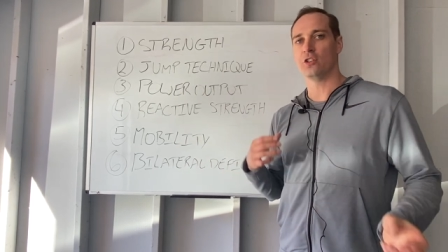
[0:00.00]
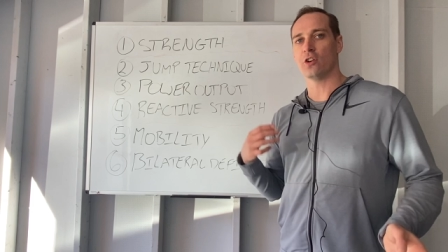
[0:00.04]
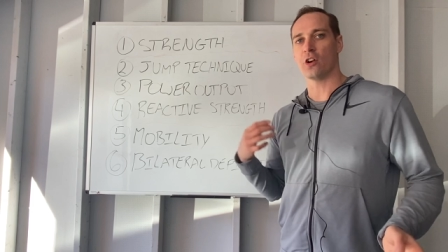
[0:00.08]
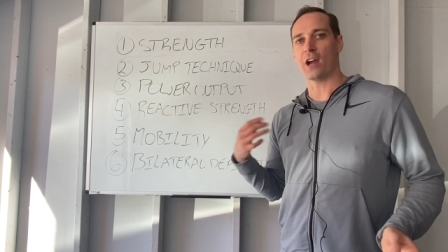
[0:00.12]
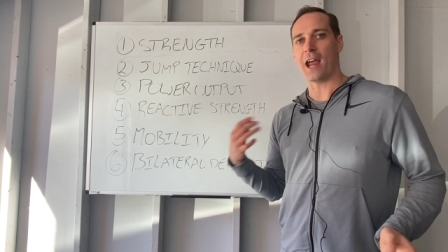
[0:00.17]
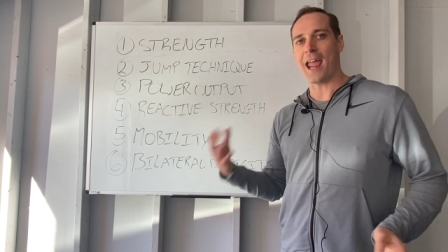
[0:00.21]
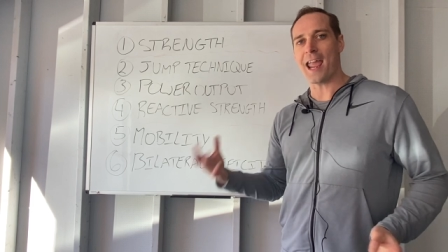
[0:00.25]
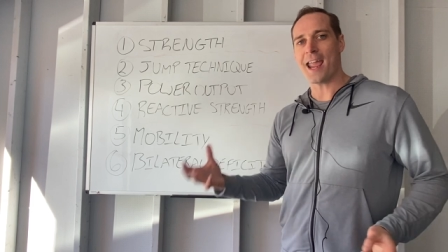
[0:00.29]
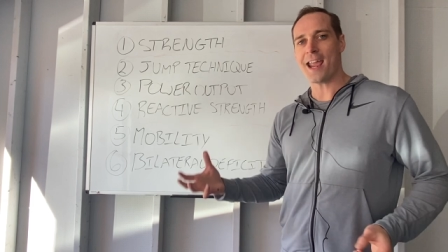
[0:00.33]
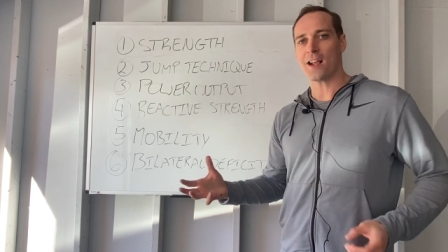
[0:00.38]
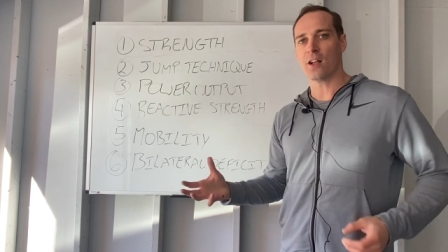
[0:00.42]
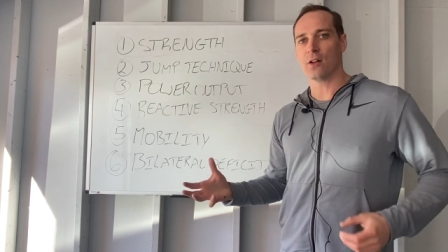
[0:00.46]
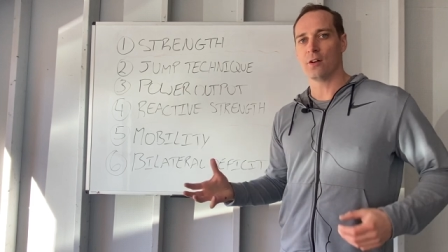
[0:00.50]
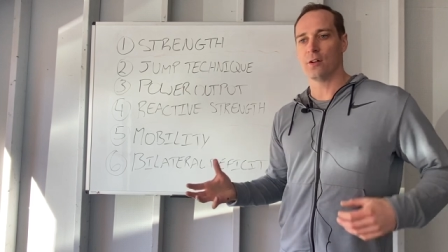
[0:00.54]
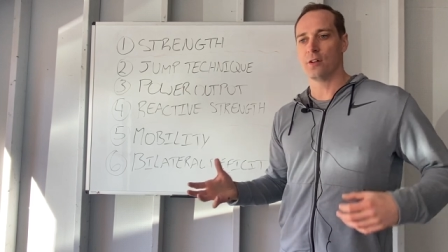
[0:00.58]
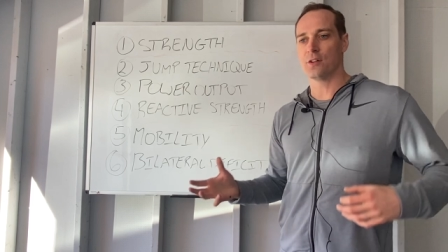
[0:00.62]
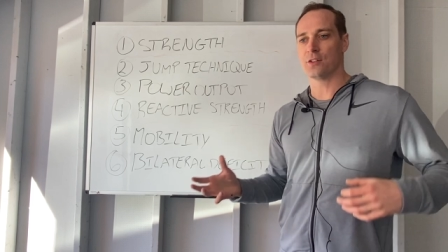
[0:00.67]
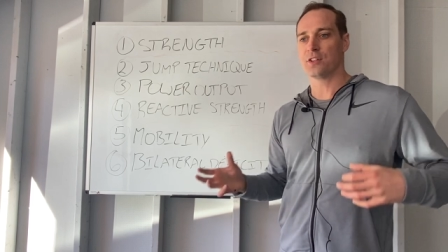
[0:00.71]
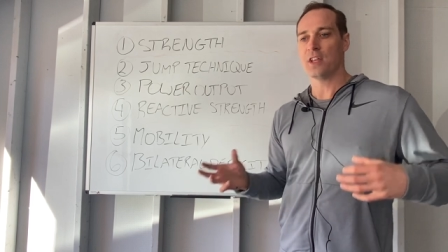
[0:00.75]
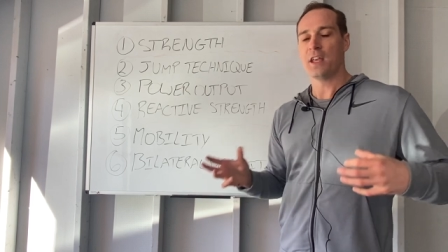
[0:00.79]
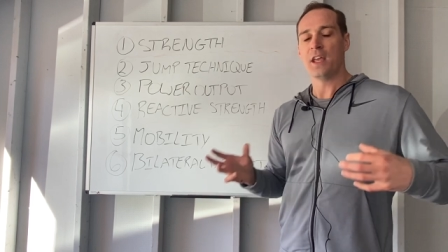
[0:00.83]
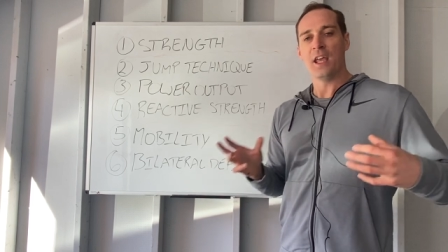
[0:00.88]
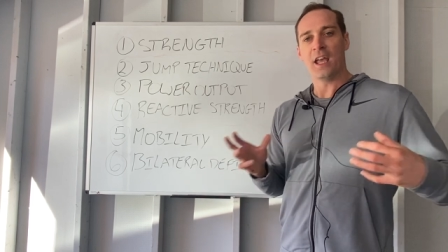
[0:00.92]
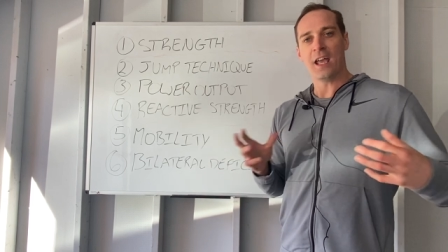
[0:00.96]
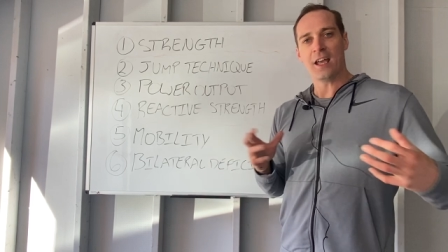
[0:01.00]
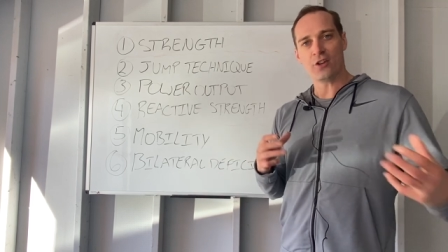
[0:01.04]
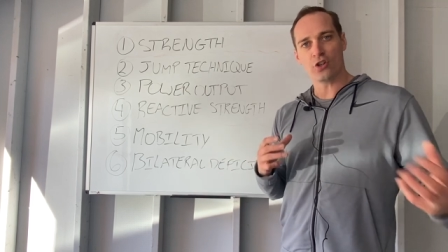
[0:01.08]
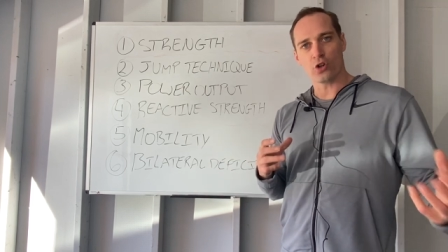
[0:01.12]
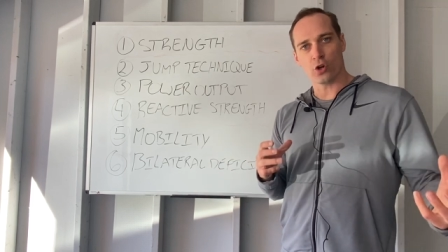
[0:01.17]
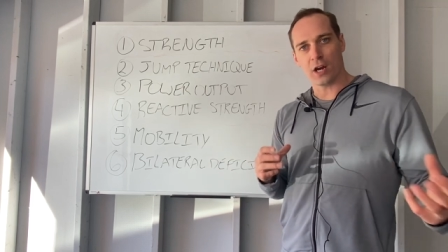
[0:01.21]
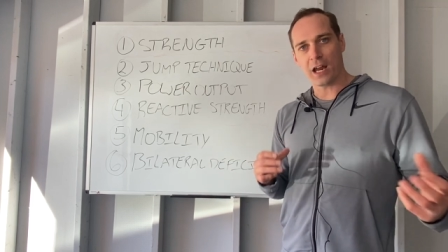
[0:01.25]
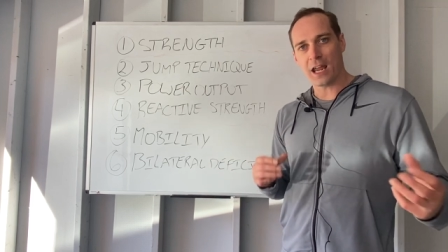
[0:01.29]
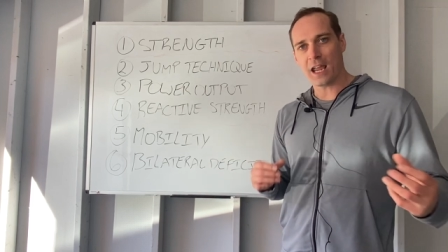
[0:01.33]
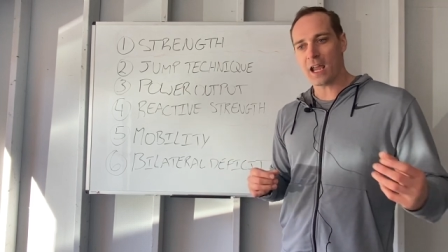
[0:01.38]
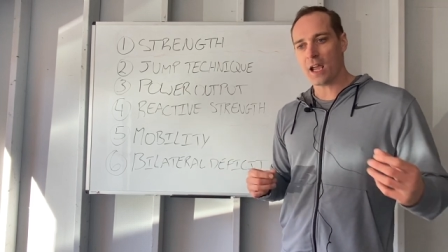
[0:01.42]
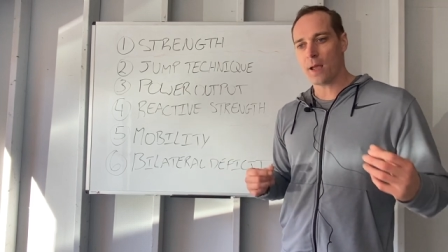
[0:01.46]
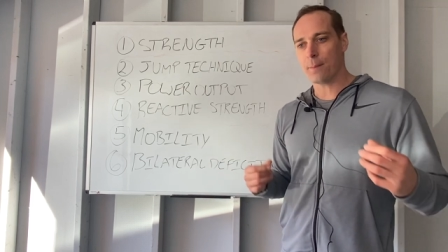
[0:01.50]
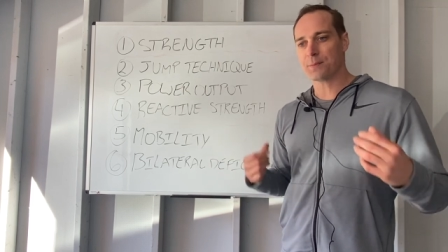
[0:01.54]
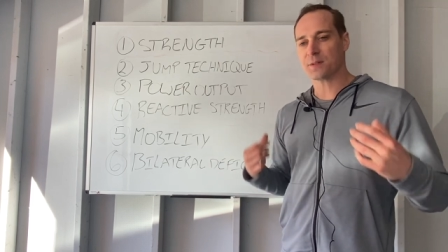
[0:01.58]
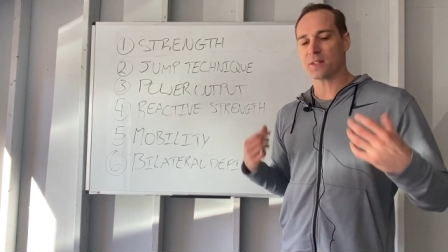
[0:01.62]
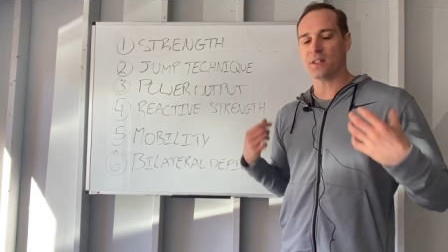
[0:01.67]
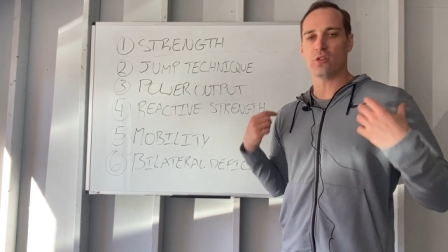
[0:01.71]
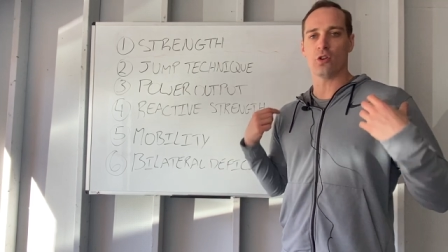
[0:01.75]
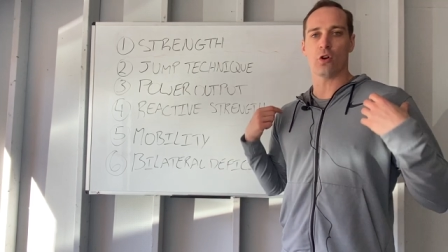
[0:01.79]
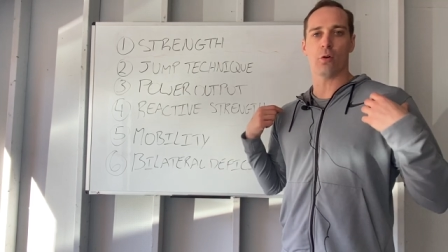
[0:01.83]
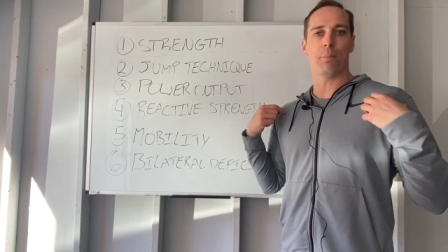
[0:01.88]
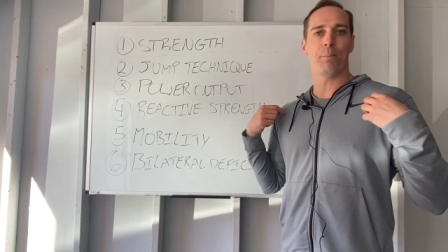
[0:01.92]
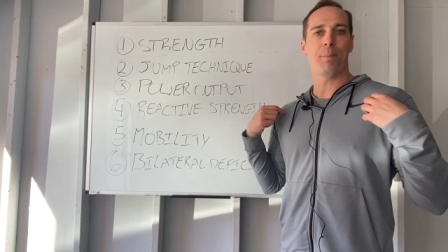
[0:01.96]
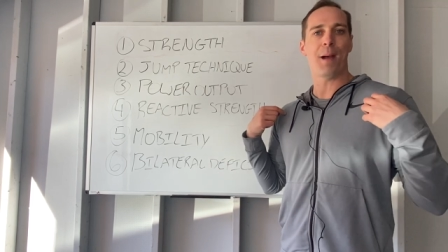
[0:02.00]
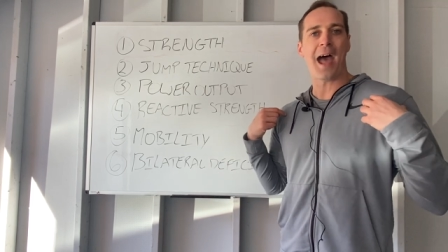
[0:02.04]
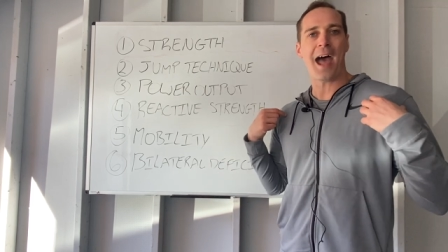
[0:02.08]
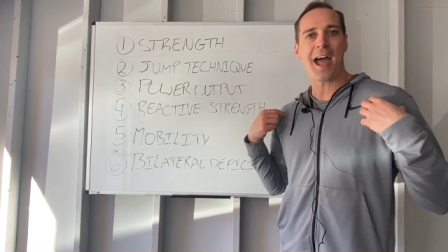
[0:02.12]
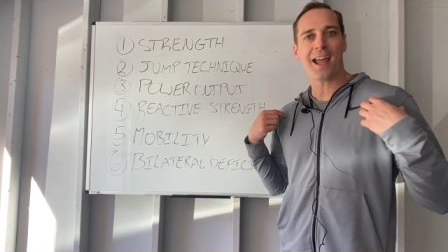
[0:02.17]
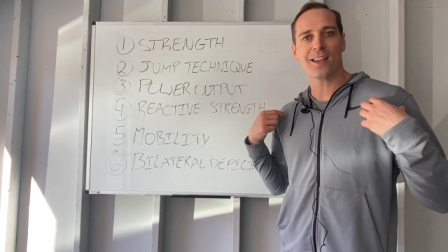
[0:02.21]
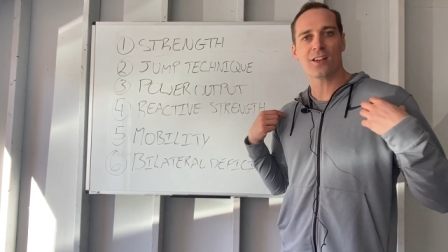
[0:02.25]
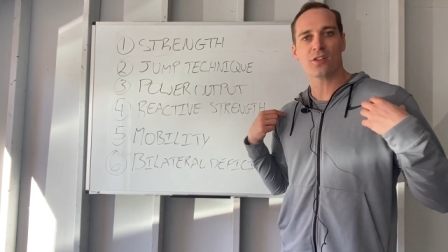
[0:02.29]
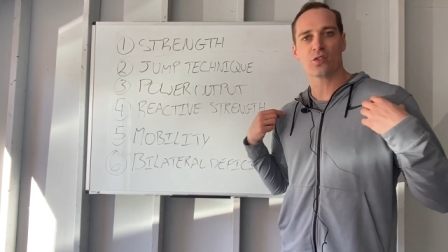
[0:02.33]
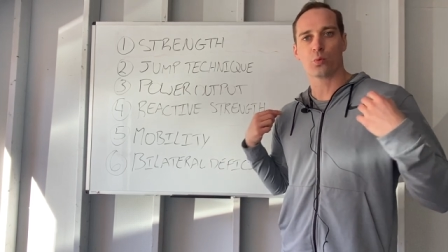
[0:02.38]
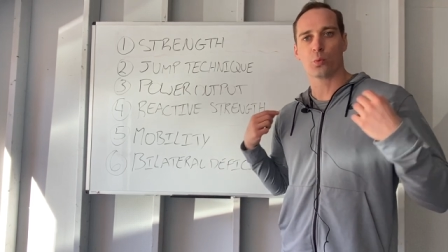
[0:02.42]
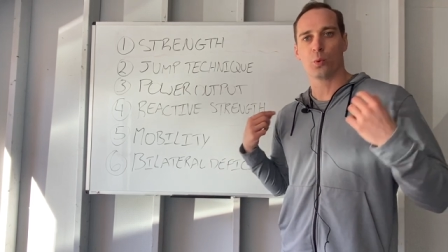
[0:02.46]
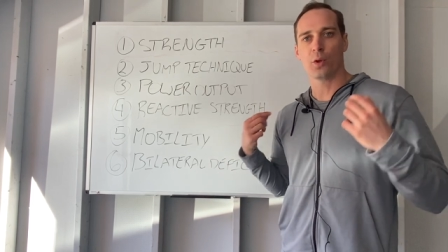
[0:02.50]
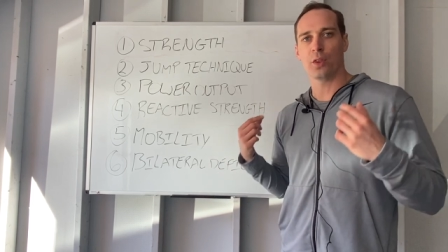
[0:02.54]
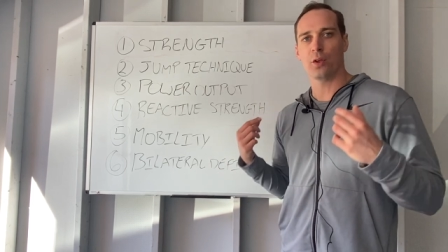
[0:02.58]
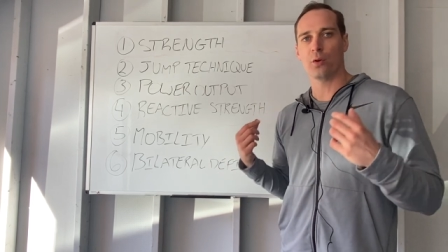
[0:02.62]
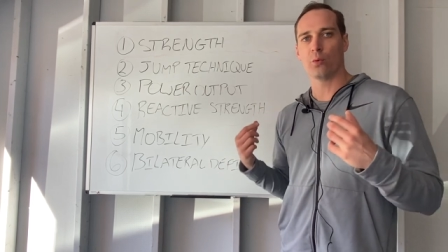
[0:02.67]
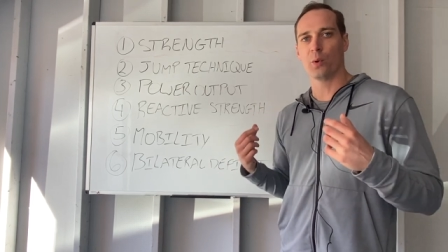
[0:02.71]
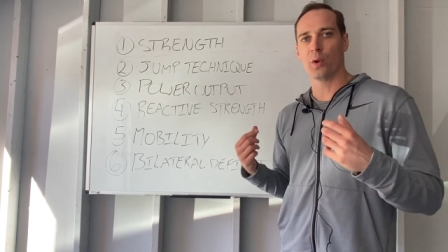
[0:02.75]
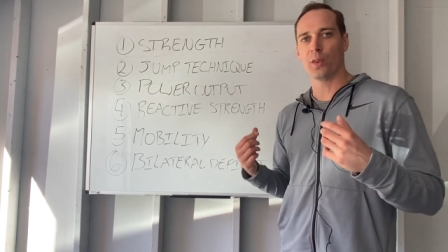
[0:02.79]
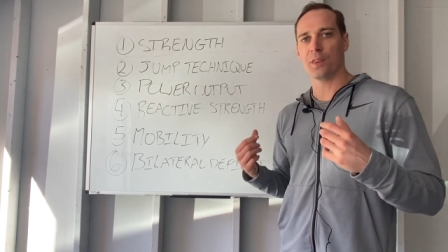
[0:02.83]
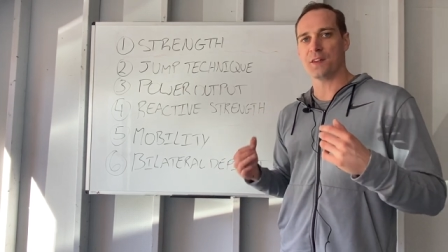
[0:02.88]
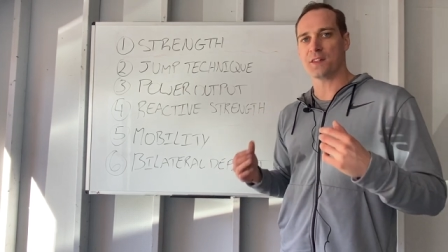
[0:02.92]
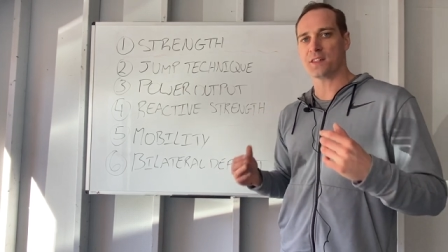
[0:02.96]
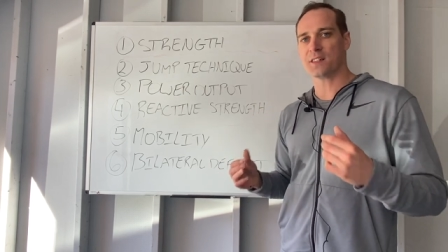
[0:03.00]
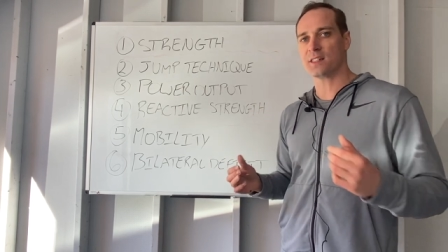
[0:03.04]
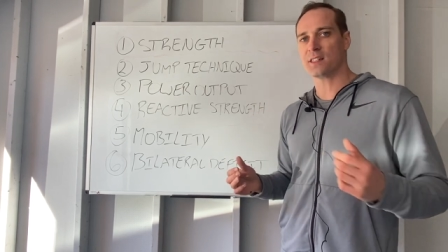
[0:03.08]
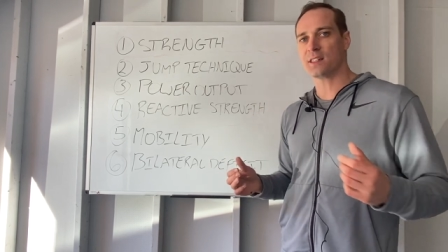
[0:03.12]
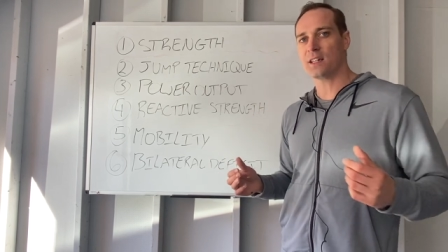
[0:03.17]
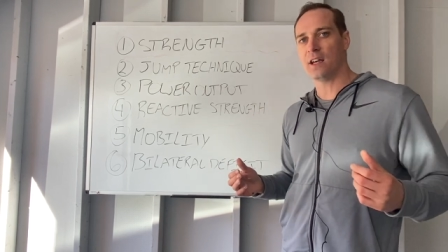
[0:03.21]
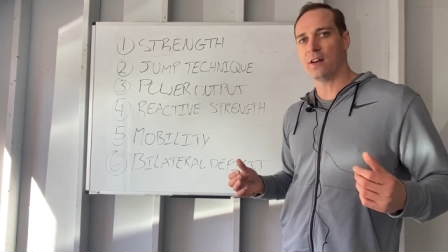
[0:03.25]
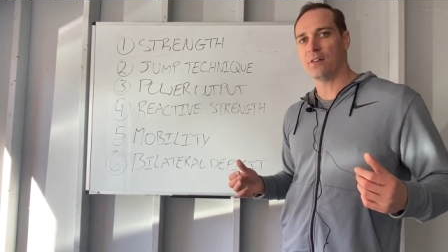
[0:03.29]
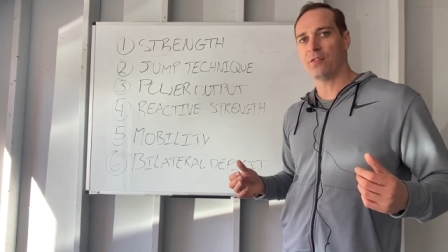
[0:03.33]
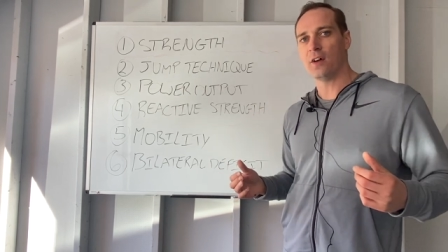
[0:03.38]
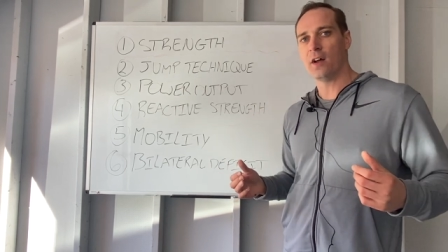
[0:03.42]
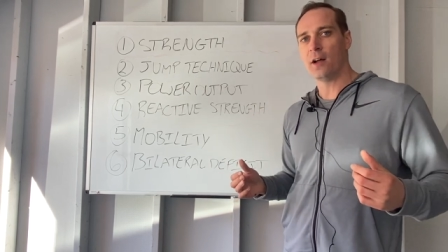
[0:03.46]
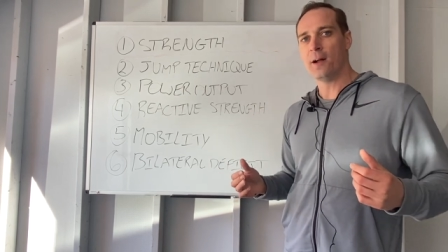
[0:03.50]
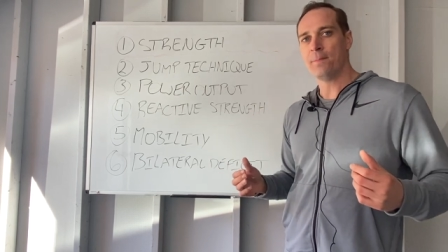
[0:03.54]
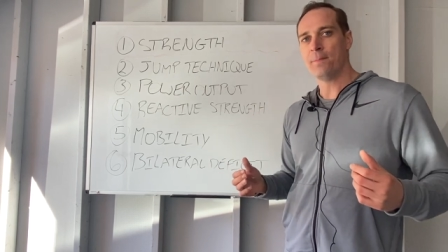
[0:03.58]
your ankles and your hips and your back is really, really stiff,